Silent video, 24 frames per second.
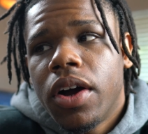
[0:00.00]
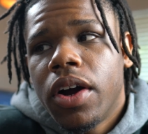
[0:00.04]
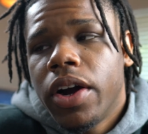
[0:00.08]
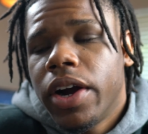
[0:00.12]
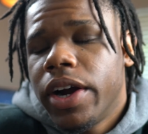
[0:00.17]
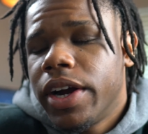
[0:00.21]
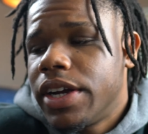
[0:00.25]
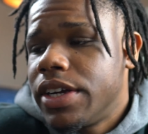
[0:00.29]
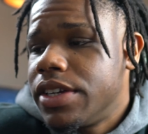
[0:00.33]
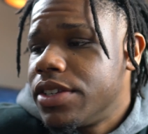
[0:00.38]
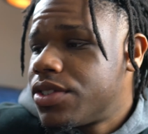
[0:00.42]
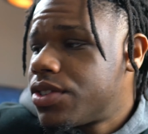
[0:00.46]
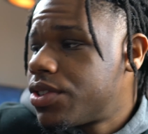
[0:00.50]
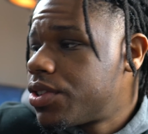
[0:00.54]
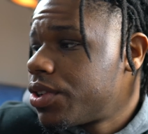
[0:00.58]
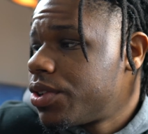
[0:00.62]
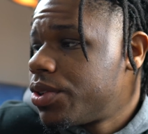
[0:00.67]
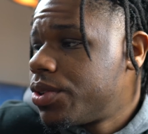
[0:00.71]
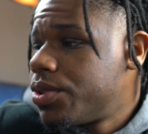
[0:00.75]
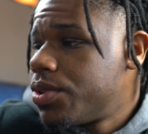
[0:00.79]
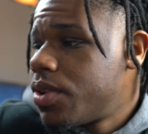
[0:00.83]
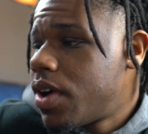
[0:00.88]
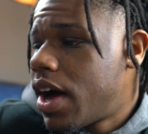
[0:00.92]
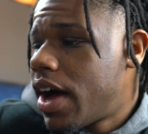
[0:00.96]
All right,
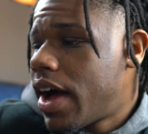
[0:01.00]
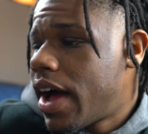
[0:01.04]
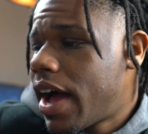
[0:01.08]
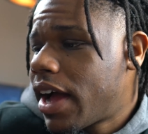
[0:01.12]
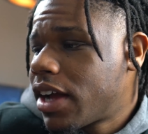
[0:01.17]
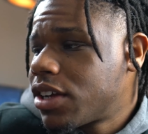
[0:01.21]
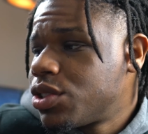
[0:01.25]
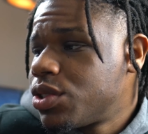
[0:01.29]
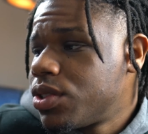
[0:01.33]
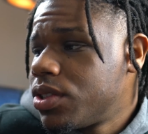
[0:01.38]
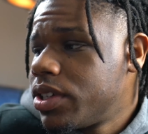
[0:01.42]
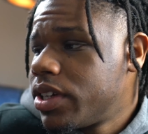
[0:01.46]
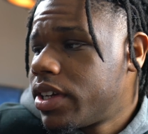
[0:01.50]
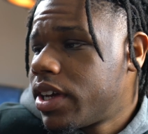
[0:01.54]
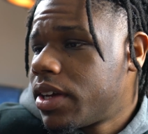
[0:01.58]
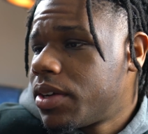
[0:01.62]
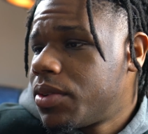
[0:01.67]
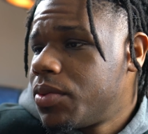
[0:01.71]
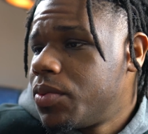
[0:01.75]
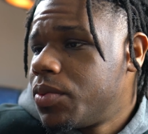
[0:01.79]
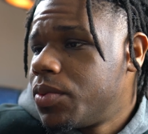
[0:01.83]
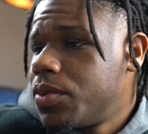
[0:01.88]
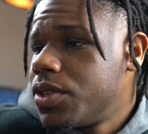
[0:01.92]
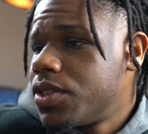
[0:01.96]
so I actually
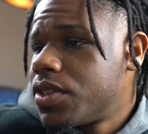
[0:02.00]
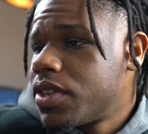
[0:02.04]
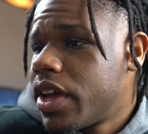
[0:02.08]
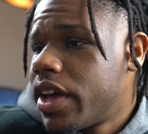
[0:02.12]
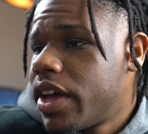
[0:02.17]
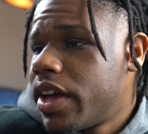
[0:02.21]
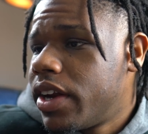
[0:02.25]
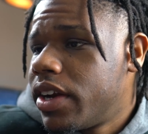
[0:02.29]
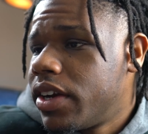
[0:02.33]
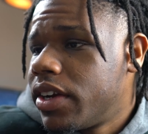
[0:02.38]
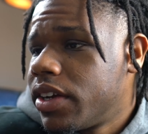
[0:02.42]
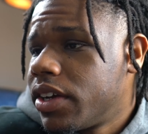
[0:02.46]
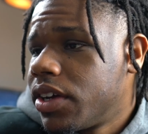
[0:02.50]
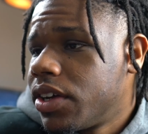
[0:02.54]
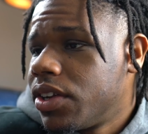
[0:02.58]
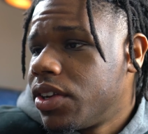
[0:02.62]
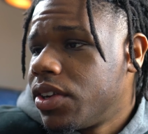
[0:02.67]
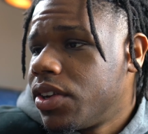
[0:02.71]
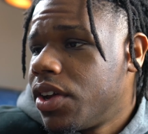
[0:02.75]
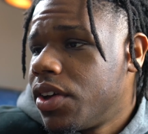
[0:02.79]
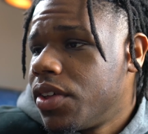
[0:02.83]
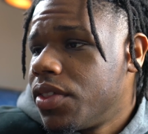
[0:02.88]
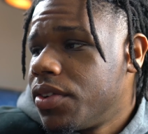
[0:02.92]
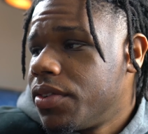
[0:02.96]
was editing
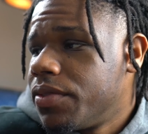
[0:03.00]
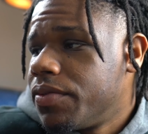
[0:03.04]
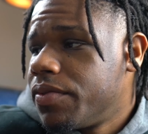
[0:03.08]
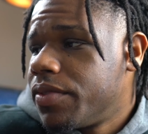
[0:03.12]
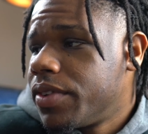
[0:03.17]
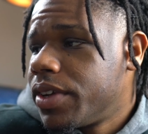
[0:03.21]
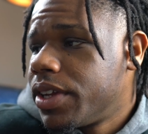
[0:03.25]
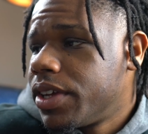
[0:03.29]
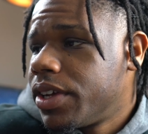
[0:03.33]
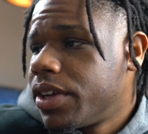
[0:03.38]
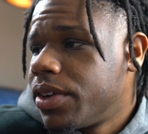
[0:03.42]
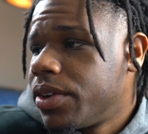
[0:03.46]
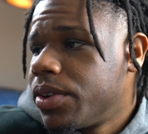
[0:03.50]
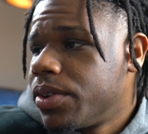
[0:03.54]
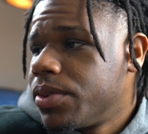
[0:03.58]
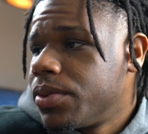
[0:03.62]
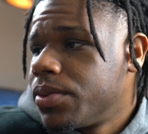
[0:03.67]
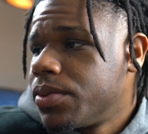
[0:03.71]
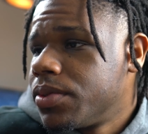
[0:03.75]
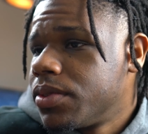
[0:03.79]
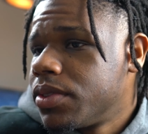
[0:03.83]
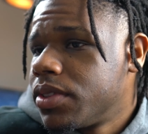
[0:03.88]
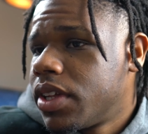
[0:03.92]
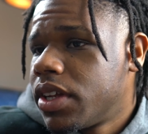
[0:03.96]
another video
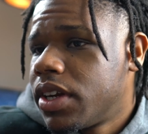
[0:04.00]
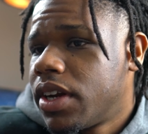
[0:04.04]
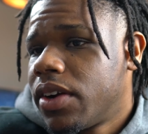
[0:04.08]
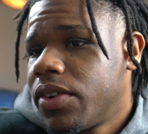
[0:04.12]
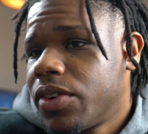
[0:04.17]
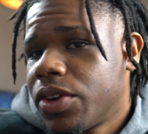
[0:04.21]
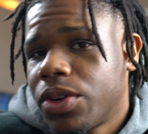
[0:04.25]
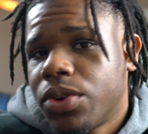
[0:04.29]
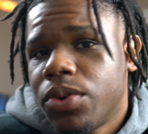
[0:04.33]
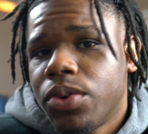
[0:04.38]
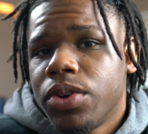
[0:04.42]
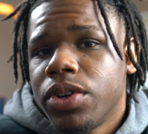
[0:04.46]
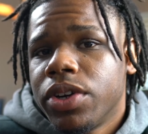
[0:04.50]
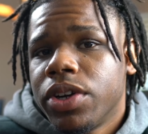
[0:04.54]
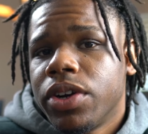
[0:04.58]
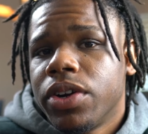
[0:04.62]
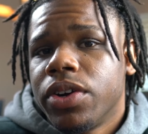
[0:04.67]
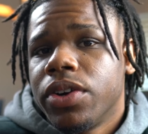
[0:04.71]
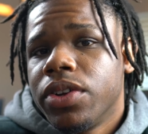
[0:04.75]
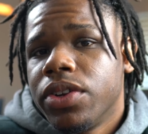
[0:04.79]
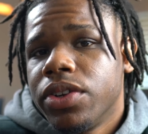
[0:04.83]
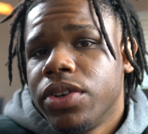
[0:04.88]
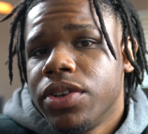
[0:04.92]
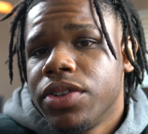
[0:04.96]
that I recorded
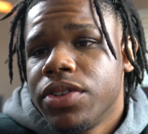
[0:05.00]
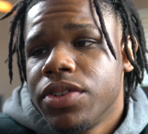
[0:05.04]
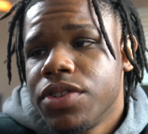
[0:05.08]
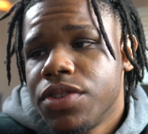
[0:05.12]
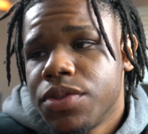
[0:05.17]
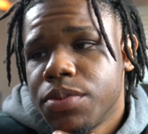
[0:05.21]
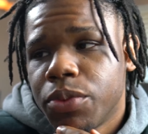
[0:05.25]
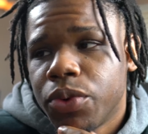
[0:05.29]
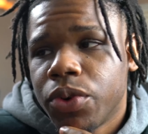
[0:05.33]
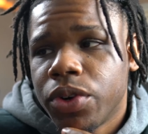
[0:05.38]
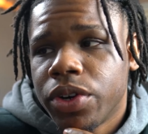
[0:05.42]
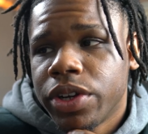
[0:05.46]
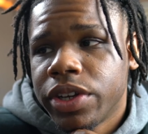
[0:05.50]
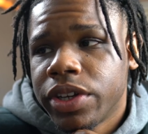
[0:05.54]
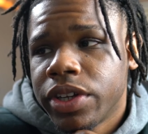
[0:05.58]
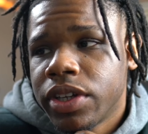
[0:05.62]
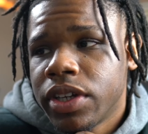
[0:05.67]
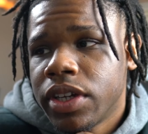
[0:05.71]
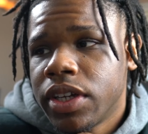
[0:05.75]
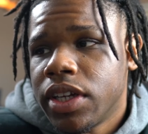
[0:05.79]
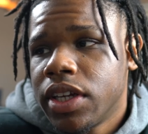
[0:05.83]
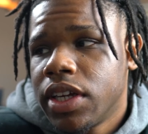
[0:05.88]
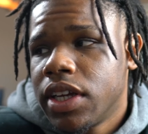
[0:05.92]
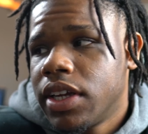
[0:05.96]
earlier this morning,
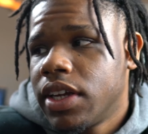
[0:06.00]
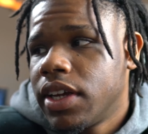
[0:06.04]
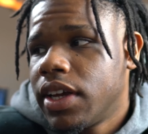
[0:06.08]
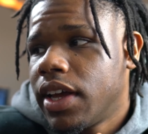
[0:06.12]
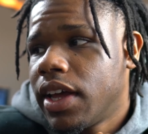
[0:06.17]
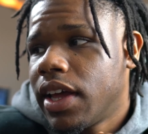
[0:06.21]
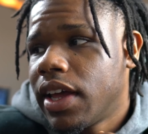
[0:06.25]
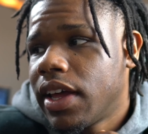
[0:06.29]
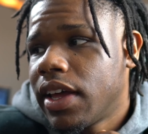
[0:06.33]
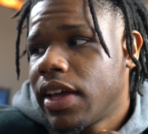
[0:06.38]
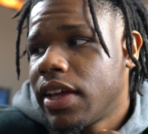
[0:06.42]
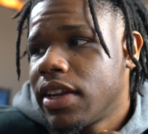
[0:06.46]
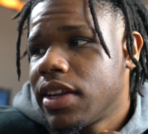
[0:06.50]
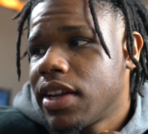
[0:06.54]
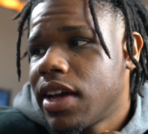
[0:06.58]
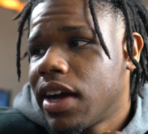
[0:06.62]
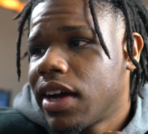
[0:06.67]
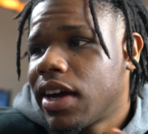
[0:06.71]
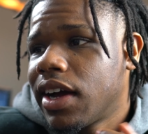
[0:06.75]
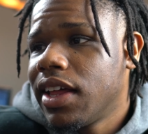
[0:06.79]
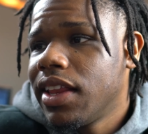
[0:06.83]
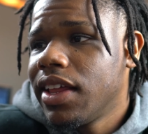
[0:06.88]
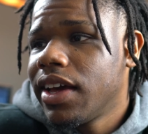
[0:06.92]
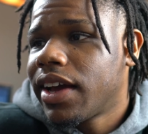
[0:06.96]
and I
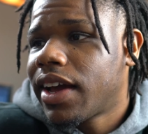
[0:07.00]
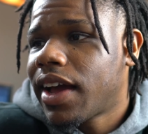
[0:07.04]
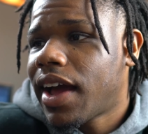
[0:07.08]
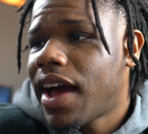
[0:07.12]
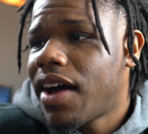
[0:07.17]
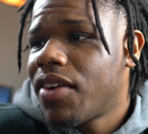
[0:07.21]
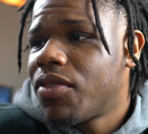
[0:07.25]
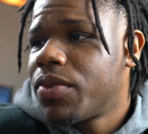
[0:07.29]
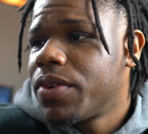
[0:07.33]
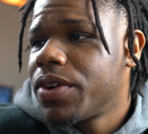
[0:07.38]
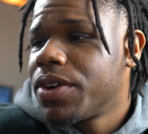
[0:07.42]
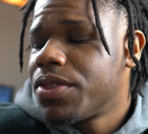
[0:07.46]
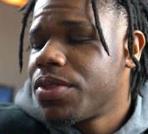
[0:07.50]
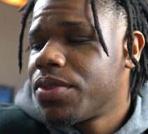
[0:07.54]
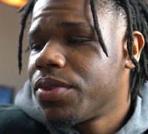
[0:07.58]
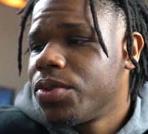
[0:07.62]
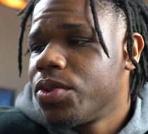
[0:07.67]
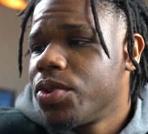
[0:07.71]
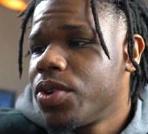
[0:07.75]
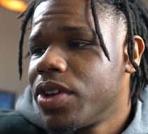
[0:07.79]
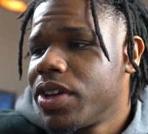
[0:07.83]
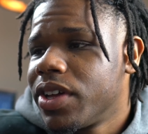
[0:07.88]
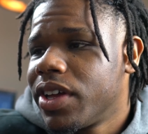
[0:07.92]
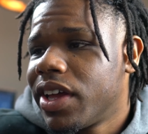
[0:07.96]
got like halfway
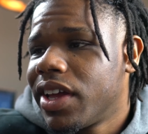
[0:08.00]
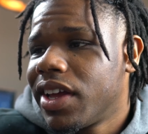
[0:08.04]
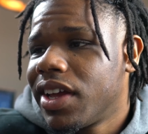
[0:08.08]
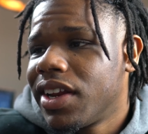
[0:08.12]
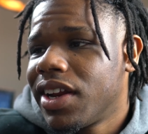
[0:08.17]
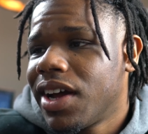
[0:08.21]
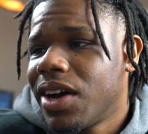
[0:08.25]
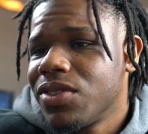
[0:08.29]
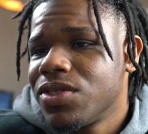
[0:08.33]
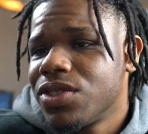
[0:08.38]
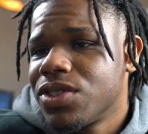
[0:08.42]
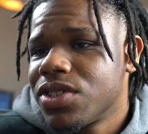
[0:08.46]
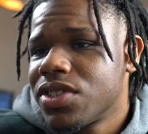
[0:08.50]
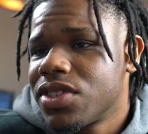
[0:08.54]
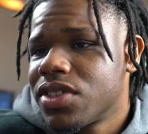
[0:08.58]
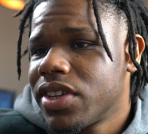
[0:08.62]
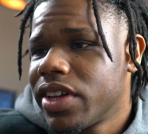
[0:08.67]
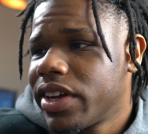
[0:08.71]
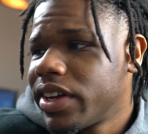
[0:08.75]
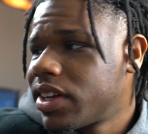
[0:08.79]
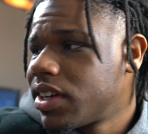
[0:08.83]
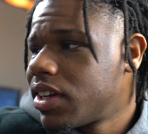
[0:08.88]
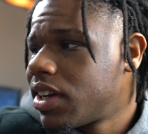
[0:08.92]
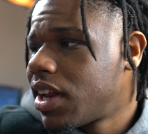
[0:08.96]
through it and I was just
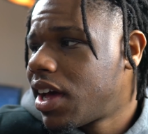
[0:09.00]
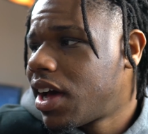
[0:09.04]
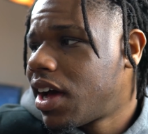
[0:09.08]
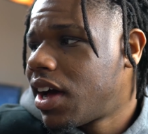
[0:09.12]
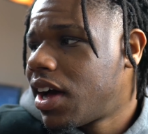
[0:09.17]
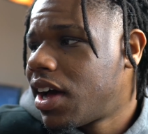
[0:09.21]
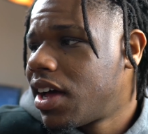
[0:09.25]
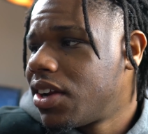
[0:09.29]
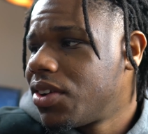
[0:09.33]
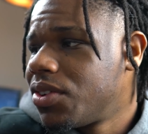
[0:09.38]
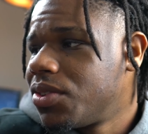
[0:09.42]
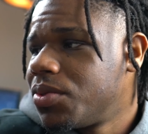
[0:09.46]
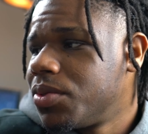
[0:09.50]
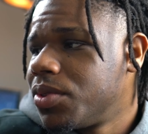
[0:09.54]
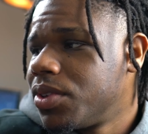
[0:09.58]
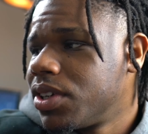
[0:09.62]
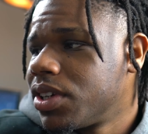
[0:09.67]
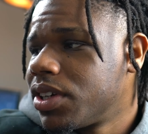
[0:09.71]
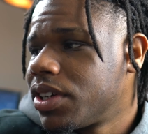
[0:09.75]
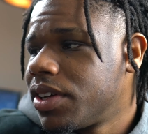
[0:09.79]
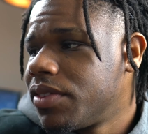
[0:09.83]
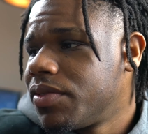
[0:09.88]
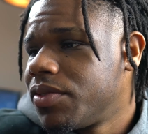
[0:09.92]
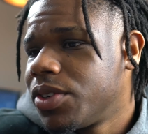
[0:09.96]
like, nah, I don't want
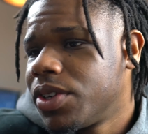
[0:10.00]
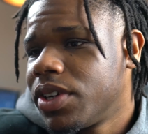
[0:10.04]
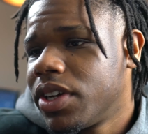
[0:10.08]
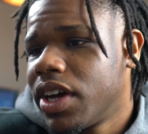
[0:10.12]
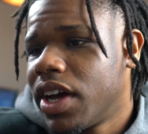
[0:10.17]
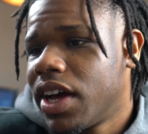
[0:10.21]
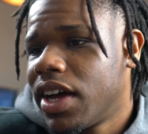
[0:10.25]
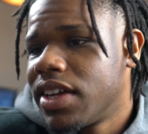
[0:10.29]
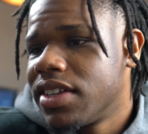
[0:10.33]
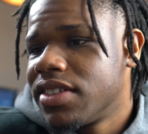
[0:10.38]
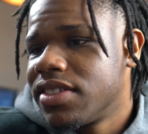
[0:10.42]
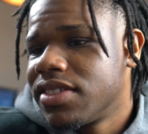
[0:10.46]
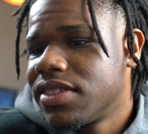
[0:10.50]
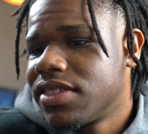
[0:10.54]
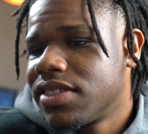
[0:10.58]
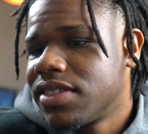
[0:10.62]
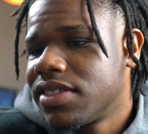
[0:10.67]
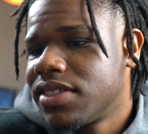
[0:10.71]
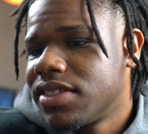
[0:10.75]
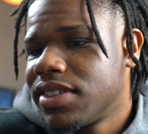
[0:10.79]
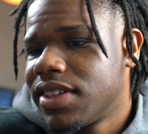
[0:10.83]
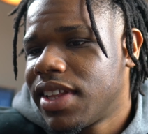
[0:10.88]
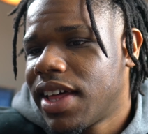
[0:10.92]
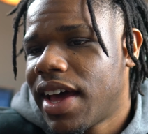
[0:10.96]
to give you guys
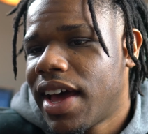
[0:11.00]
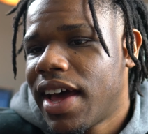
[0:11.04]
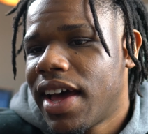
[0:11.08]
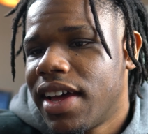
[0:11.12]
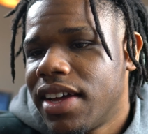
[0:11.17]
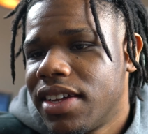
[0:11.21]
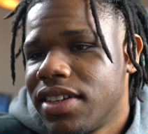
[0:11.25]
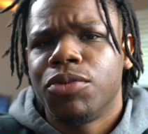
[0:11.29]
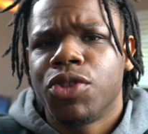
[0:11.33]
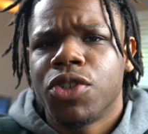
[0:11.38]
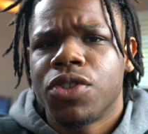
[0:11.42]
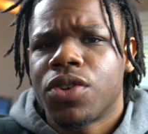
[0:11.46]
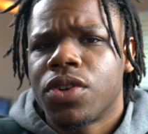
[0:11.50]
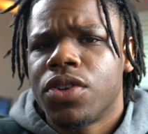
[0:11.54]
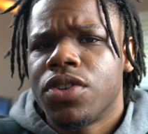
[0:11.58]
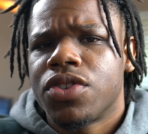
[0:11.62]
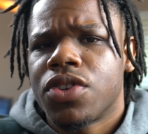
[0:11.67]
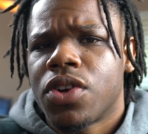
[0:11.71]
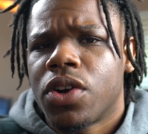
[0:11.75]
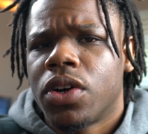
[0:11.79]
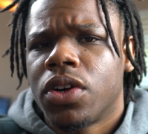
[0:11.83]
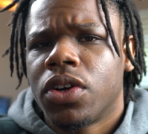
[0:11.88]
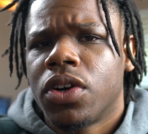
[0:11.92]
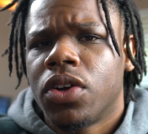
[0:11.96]
that. I'm just gonna
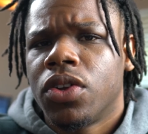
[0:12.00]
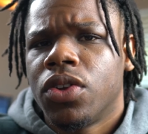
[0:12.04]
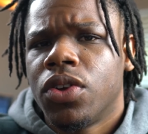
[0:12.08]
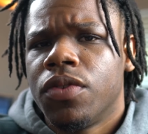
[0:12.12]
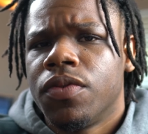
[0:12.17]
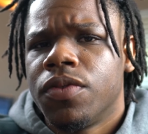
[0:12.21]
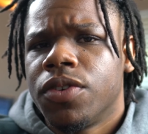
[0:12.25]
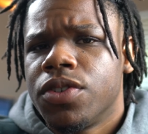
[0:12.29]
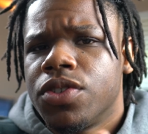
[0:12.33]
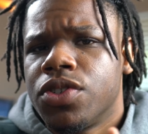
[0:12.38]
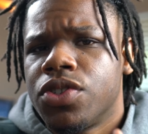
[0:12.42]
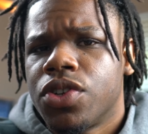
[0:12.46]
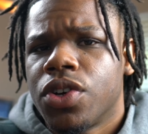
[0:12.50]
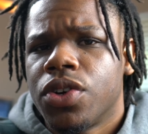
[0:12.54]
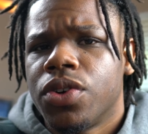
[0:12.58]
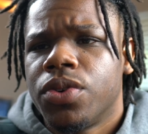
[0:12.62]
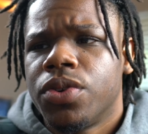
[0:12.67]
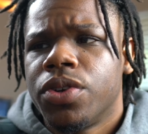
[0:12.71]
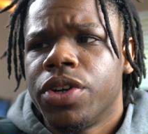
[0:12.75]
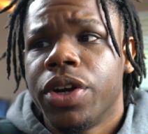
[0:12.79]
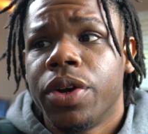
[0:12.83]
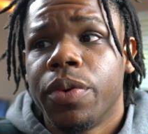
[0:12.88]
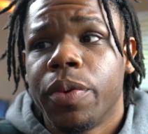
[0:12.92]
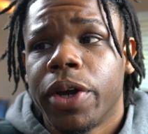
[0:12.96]
start it all over. So
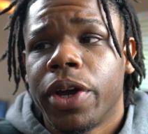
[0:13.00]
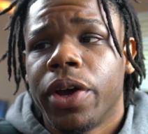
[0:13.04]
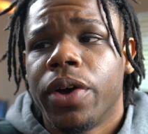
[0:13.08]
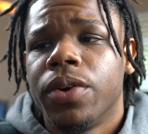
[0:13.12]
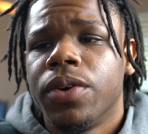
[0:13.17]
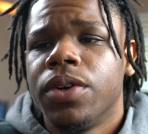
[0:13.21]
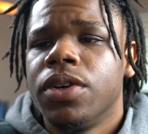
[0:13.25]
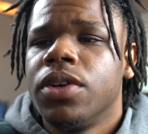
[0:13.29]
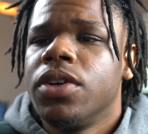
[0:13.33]
here we go.